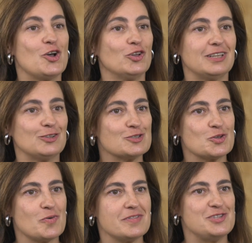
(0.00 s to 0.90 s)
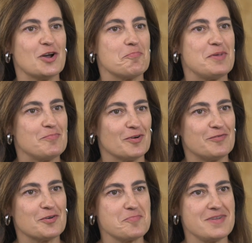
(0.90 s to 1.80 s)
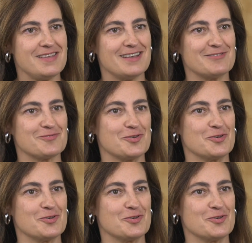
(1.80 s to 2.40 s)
contact also with young people for me and